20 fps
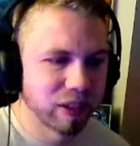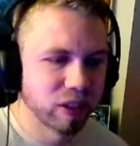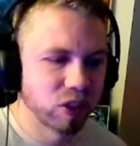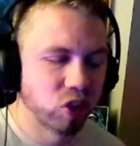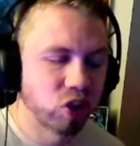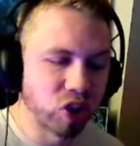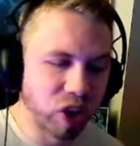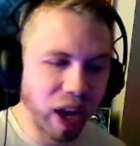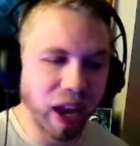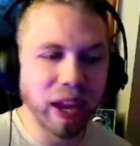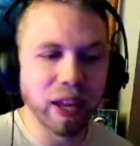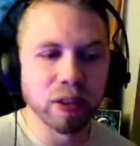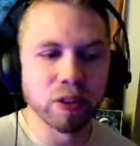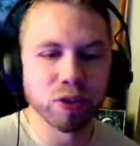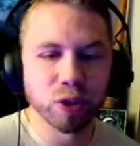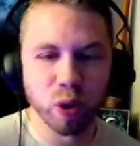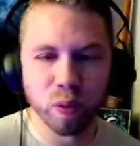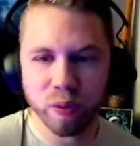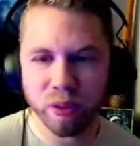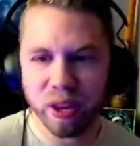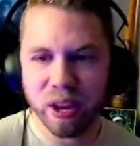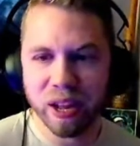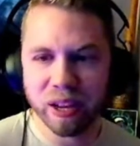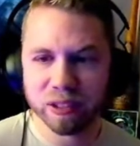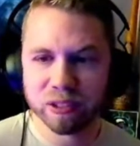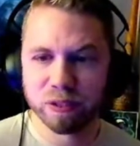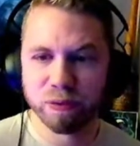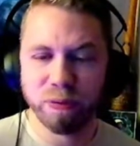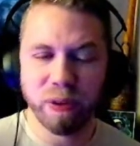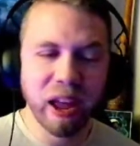change over the
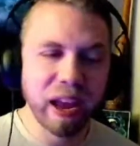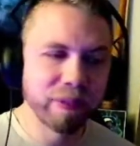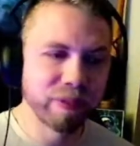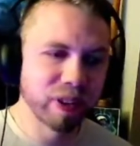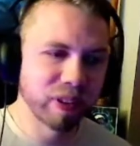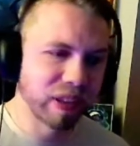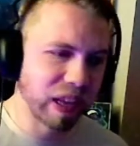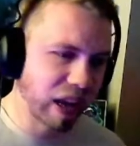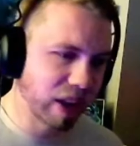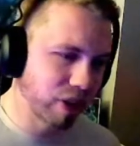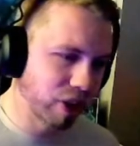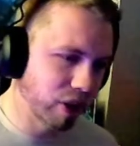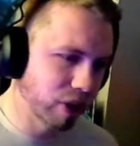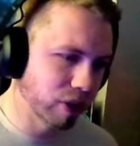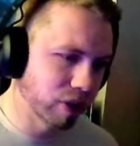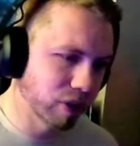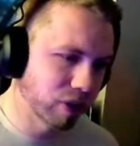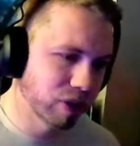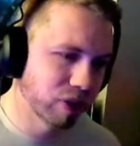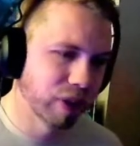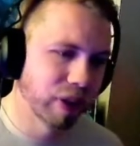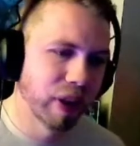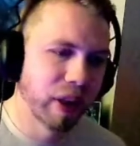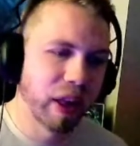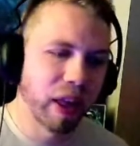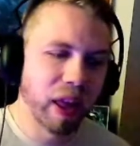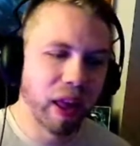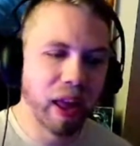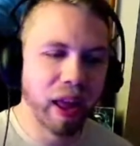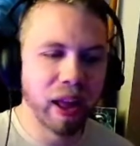next five to 10 years.
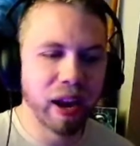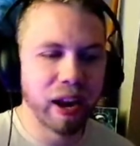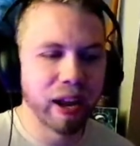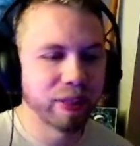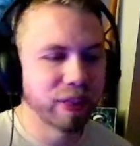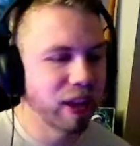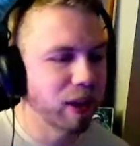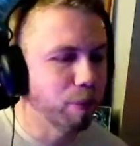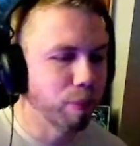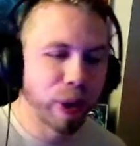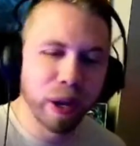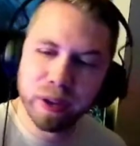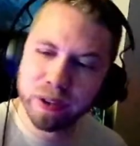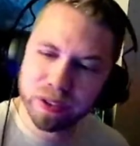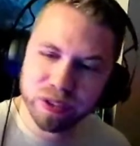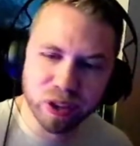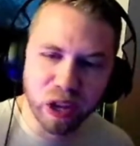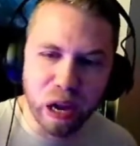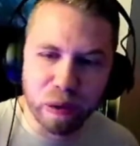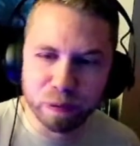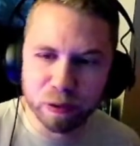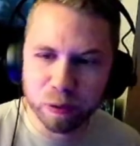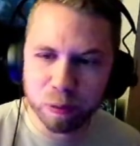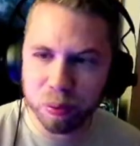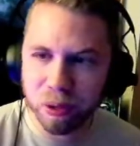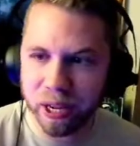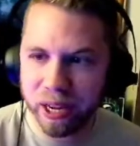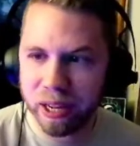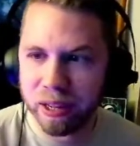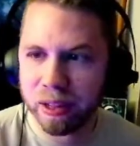And I think Microsoft is
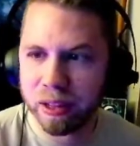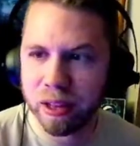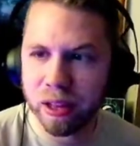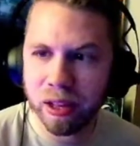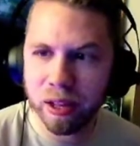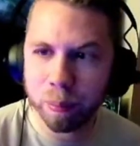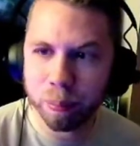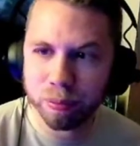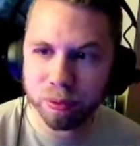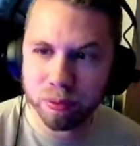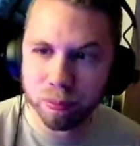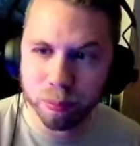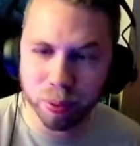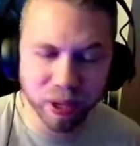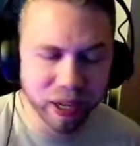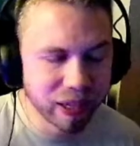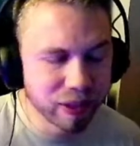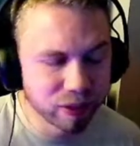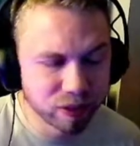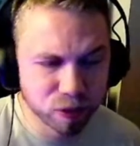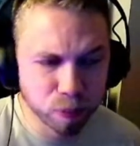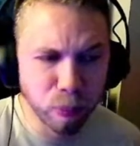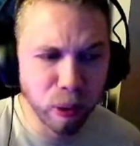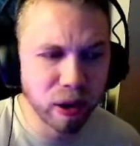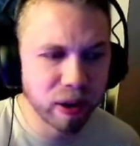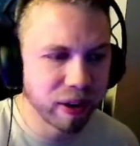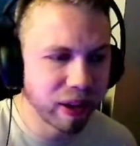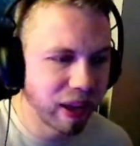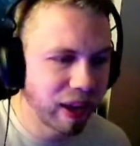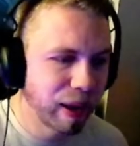playing the, playing the
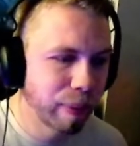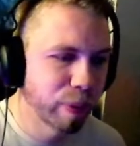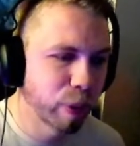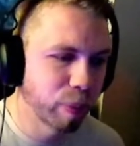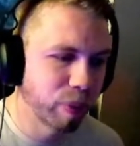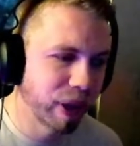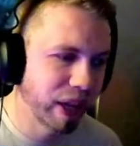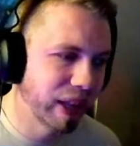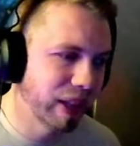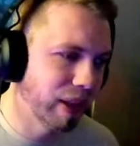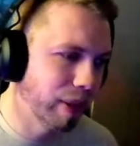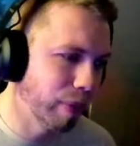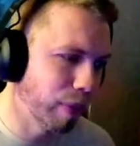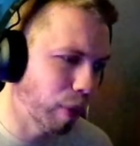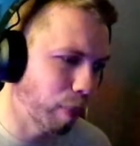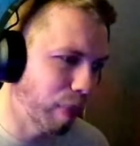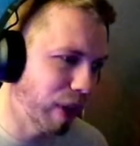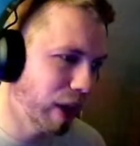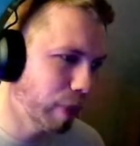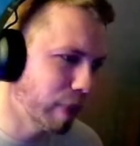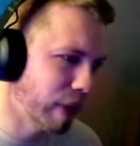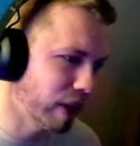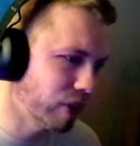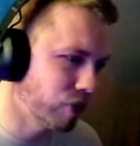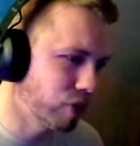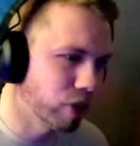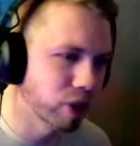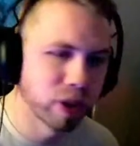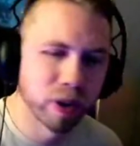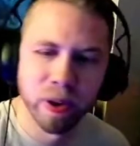smart game. They're playing the, the big
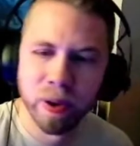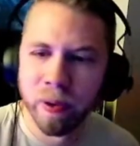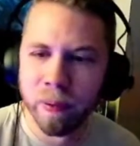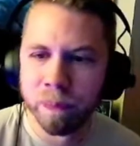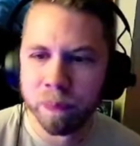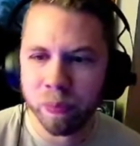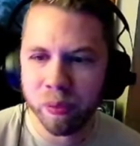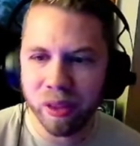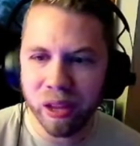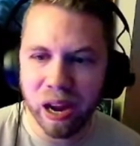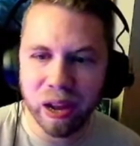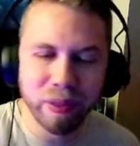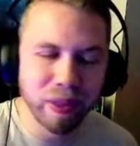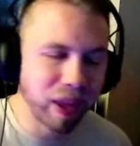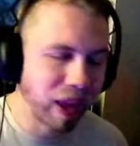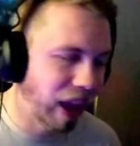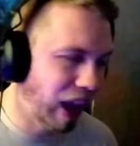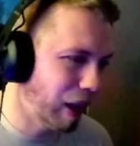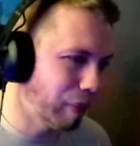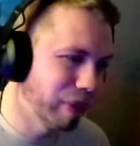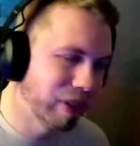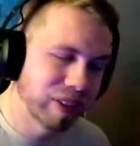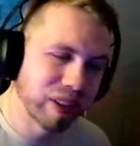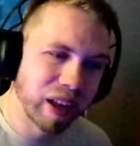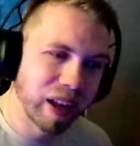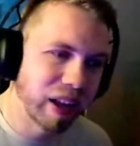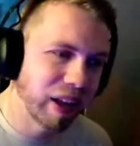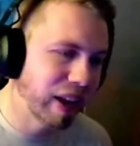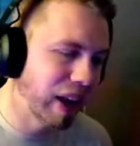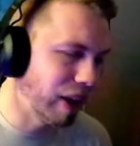picture. I think
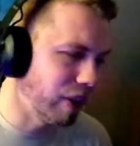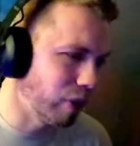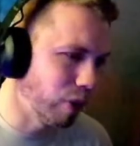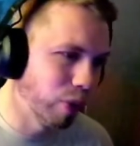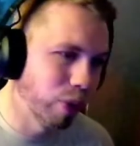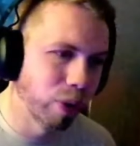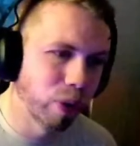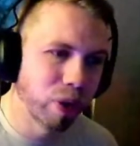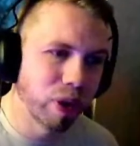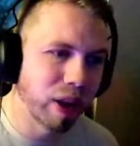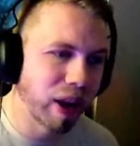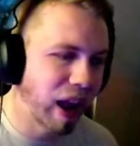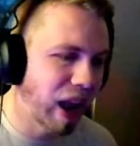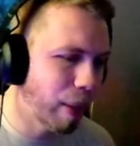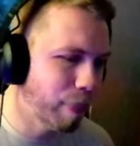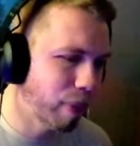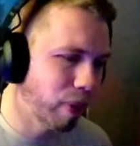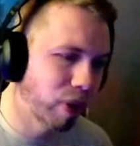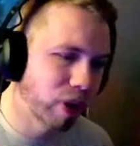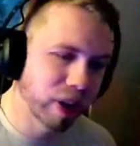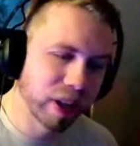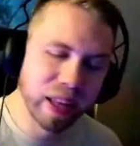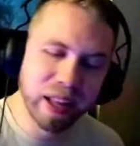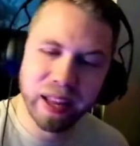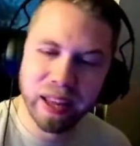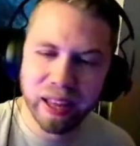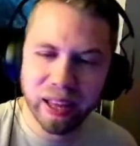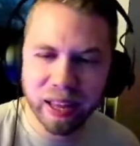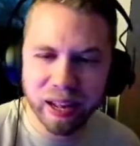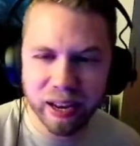Amazon and Google and Apple are
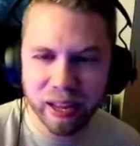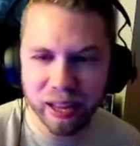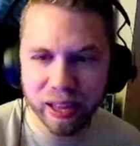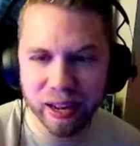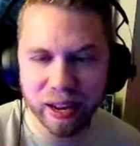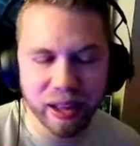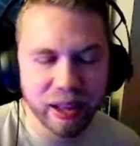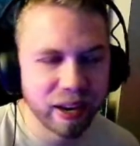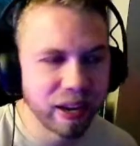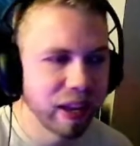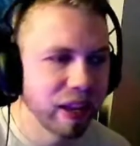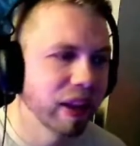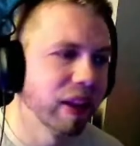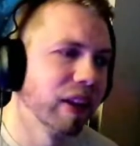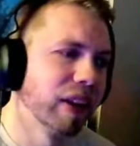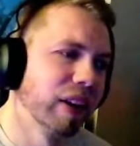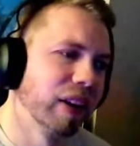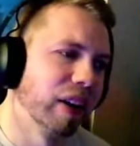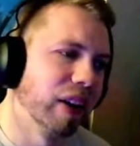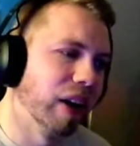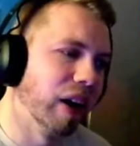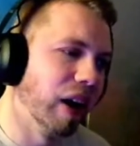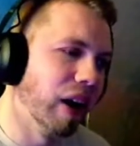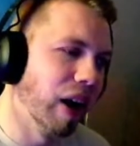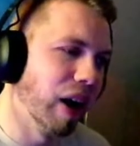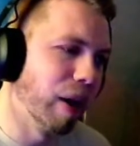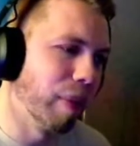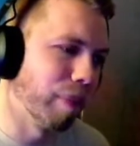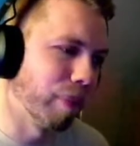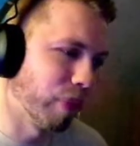getting in, in on it.
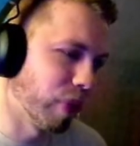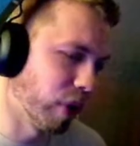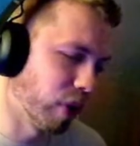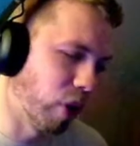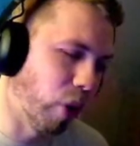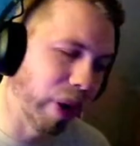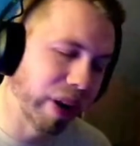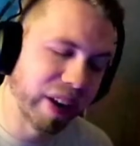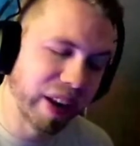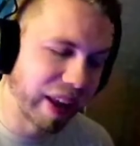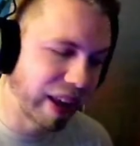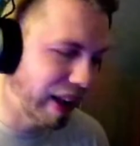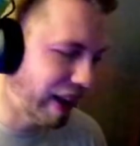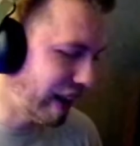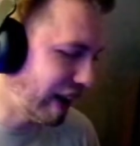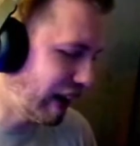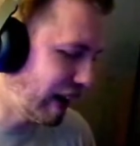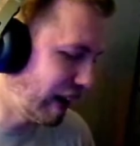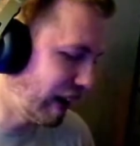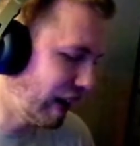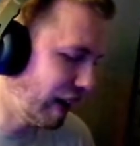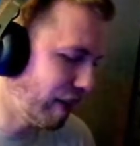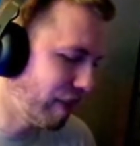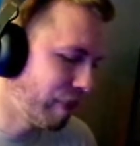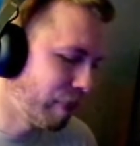Um, they're going to get in on it.